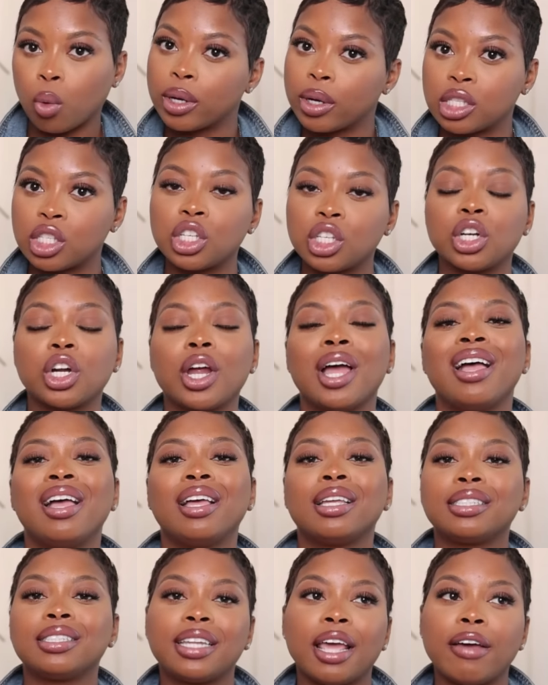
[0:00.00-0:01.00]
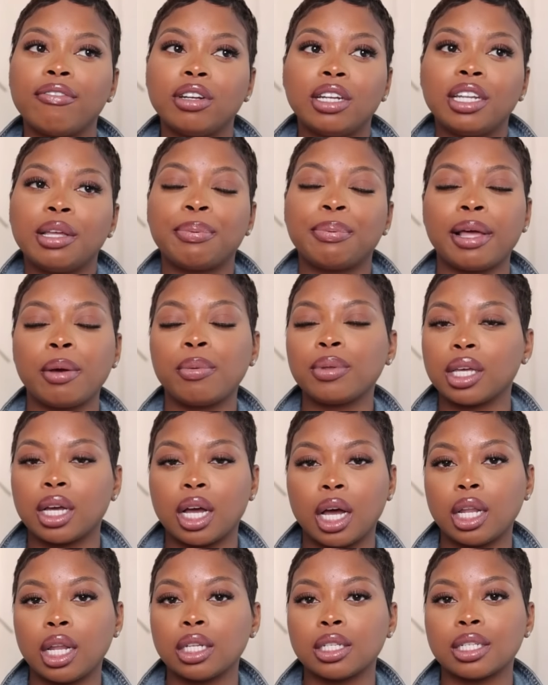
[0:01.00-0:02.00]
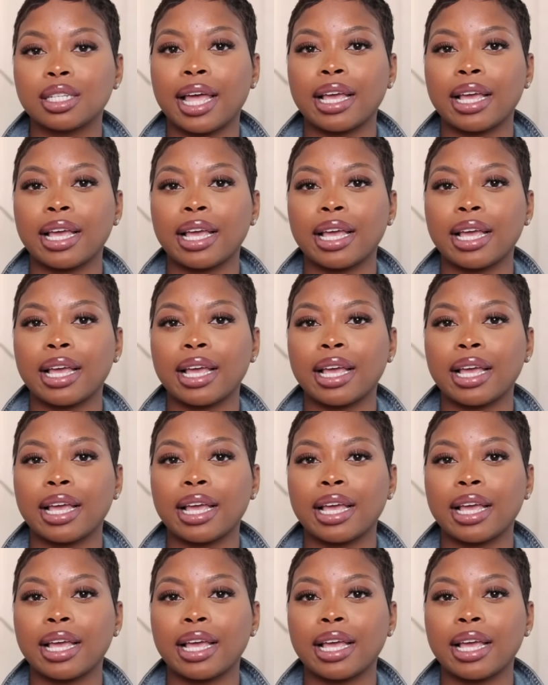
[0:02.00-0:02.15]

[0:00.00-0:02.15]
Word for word: winter, definitely play with the colors.